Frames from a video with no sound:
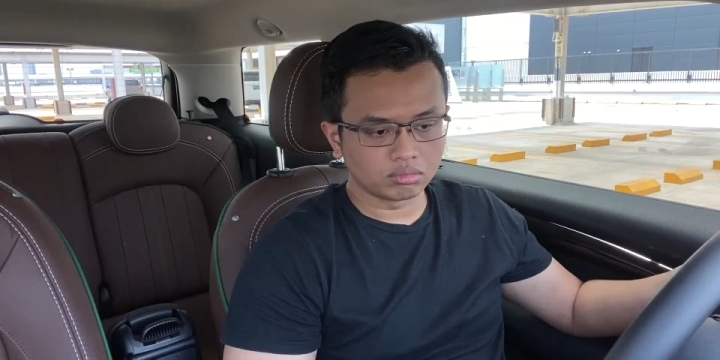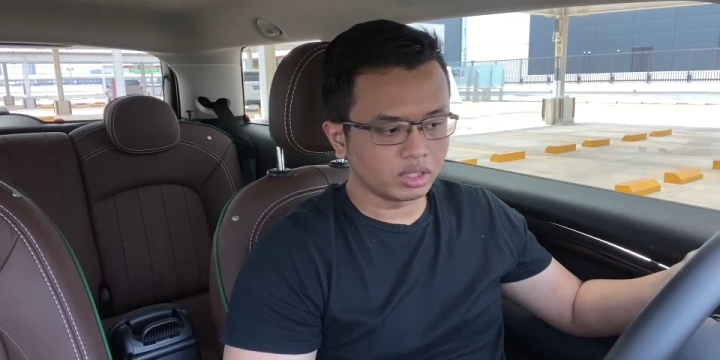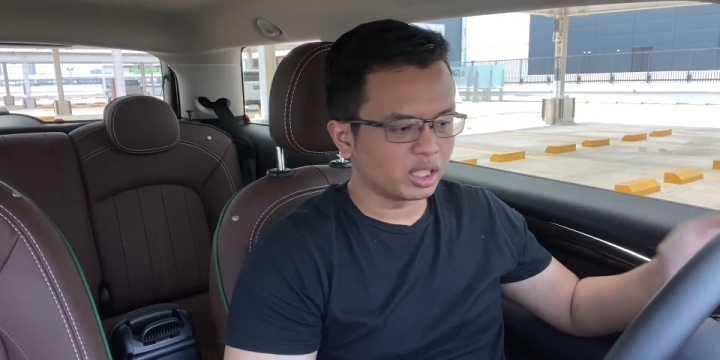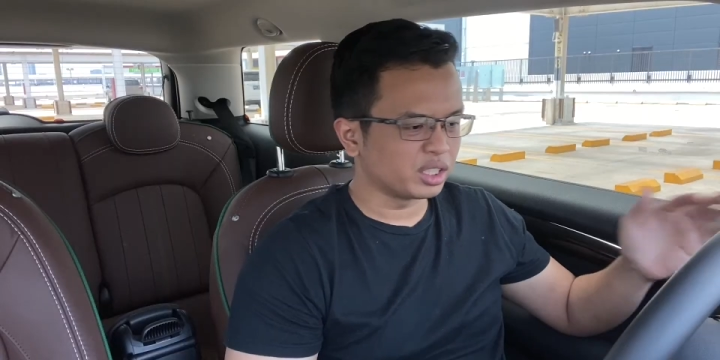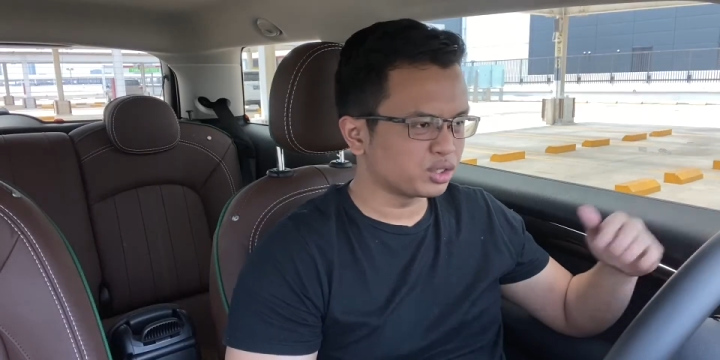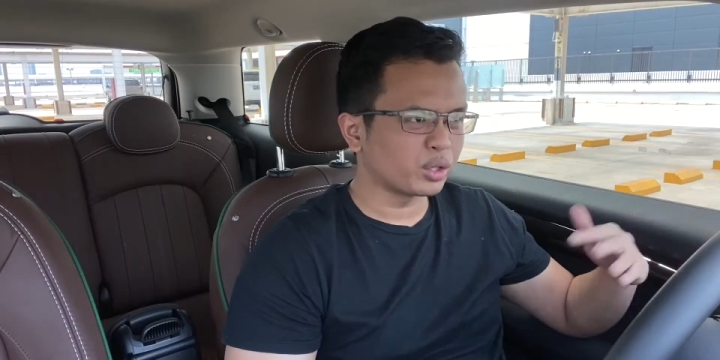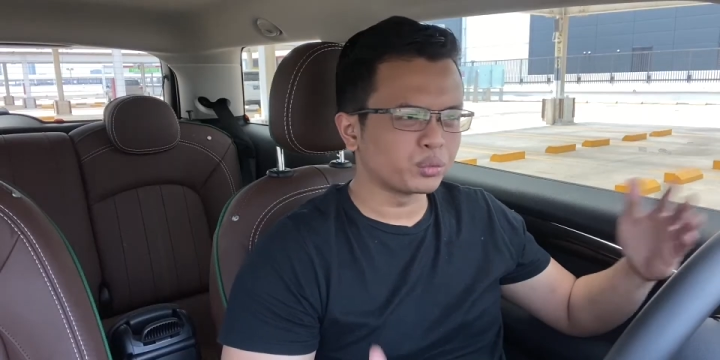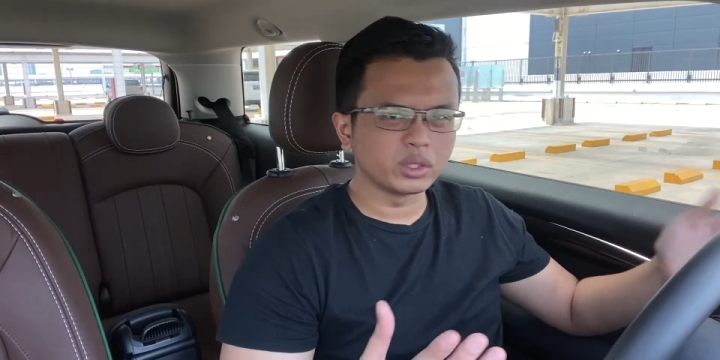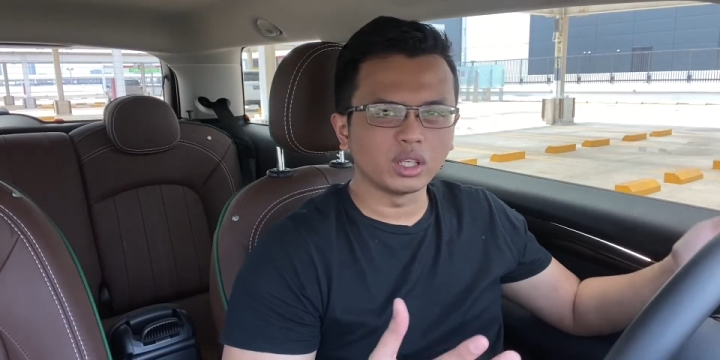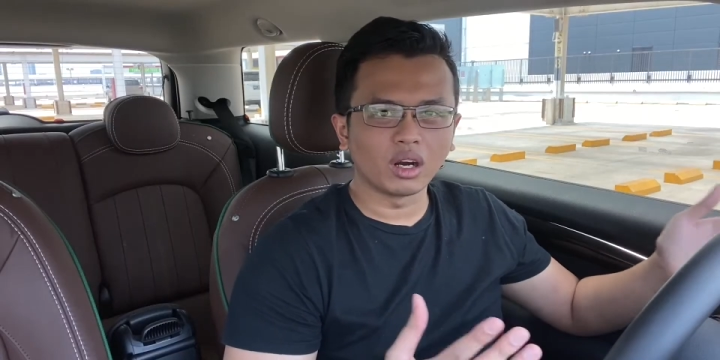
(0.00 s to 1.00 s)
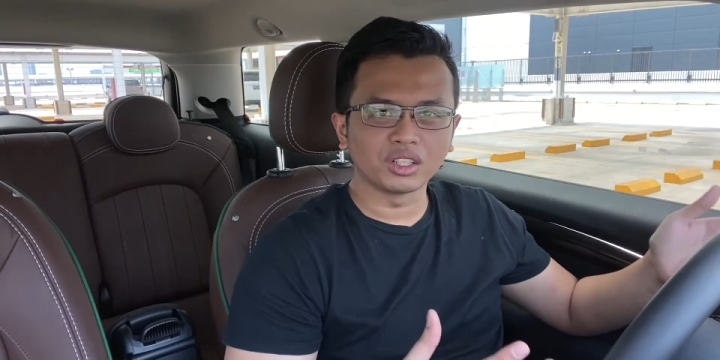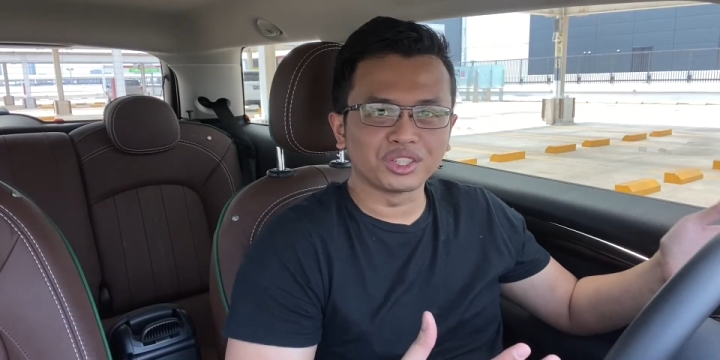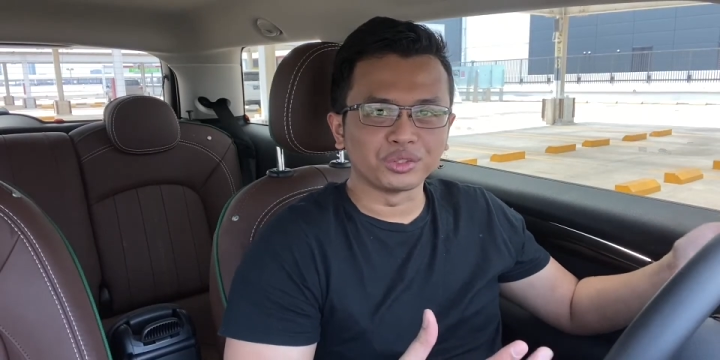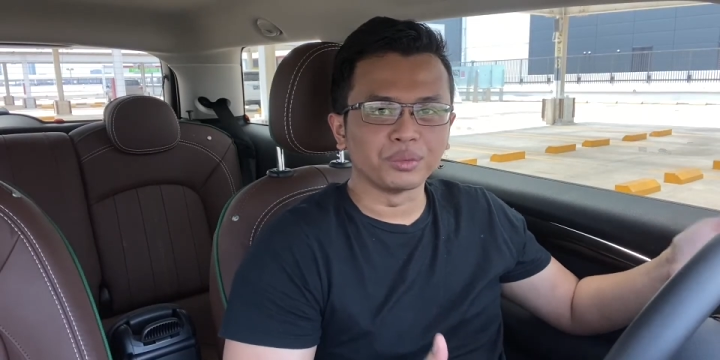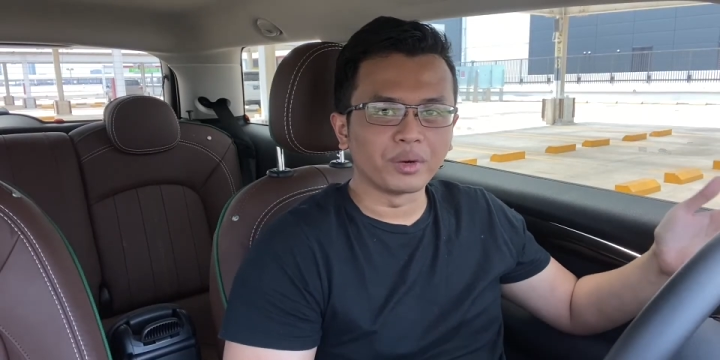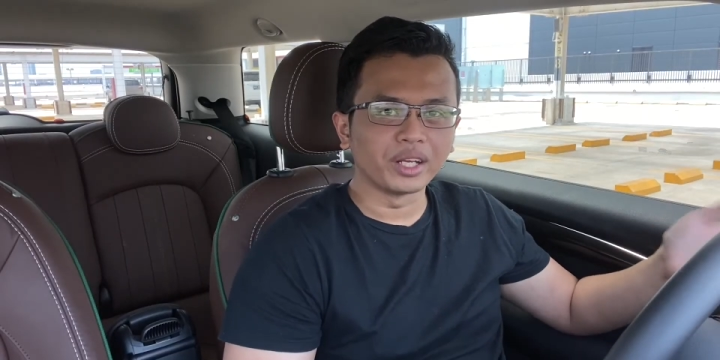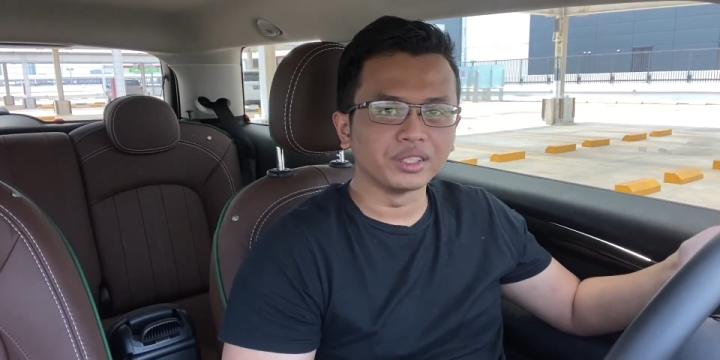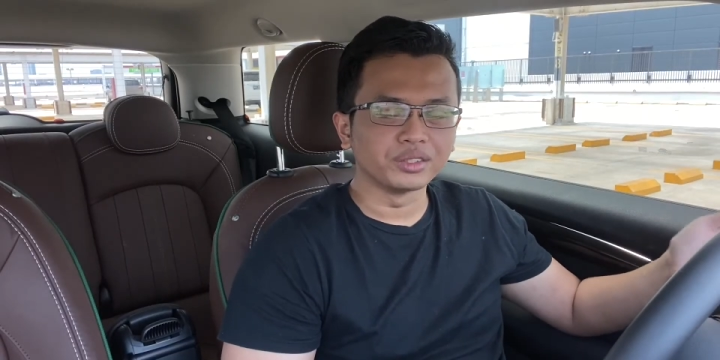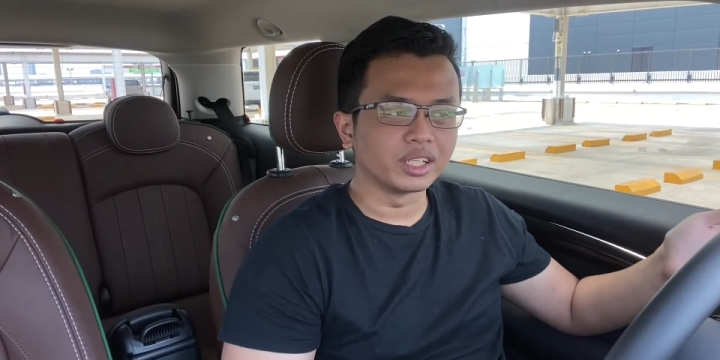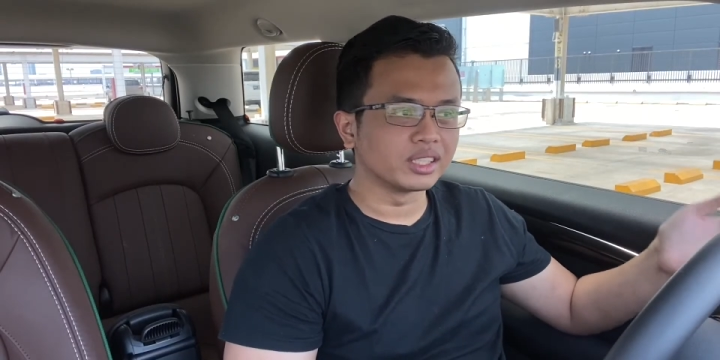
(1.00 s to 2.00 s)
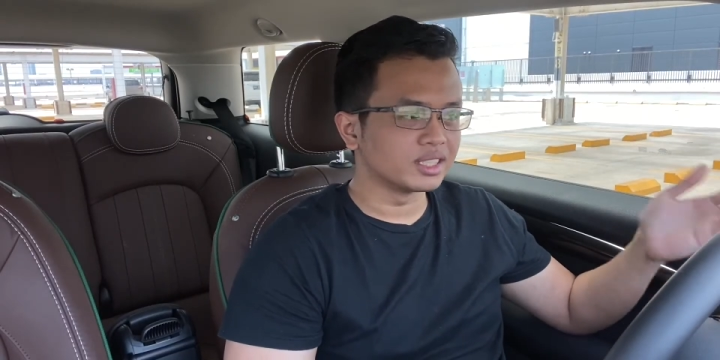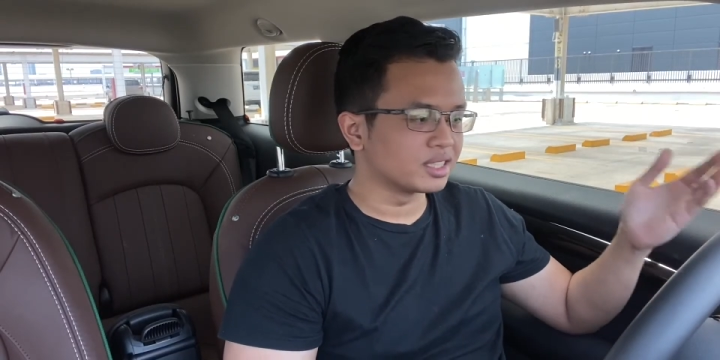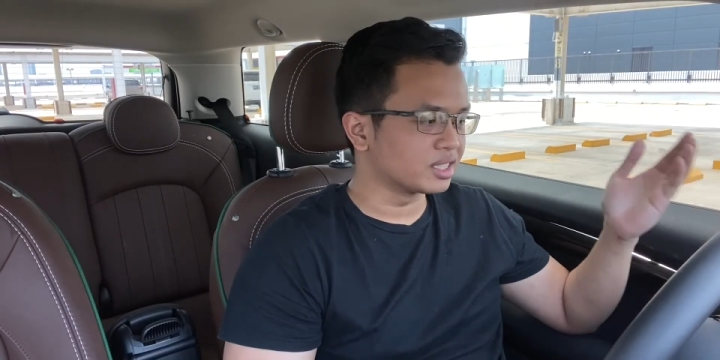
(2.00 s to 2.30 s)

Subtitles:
yeah, they try really hard to remind you that this